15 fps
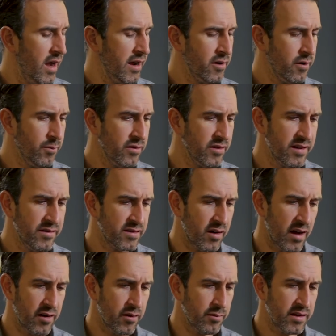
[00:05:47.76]
I don't believe so.
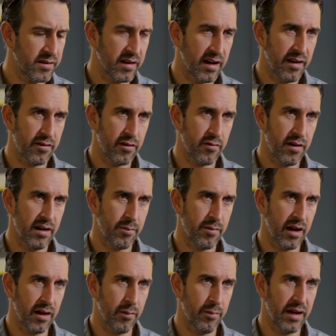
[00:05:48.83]
I don't believe I ever read a
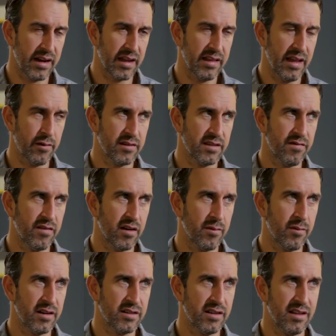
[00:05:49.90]
biopic, and that was very
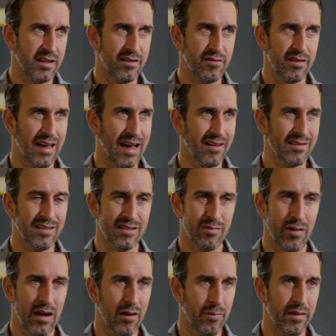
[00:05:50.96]
much in the 2000s.
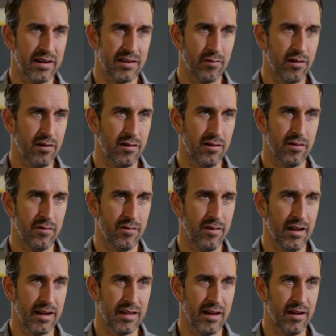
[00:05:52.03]
Biopics weren't
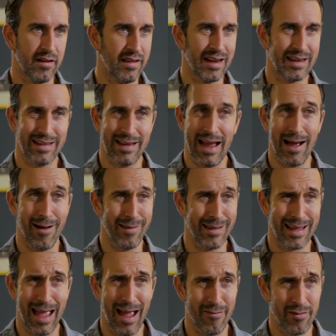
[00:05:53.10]
like there. And like now,
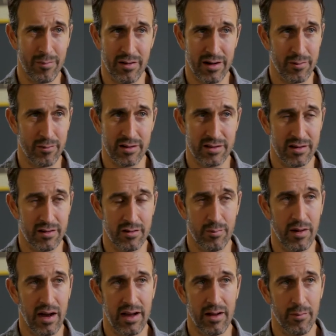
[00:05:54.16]
like everybody wants to do
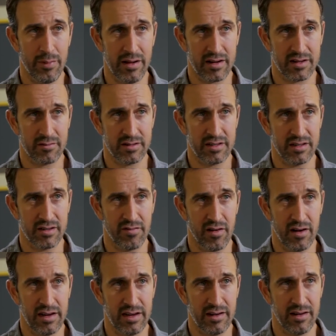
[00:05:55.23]
biopics, which is
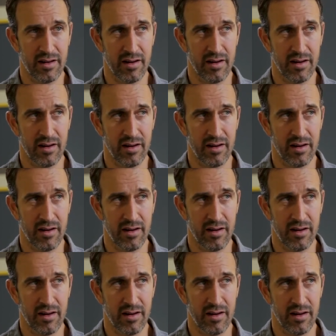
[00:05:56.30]
funny.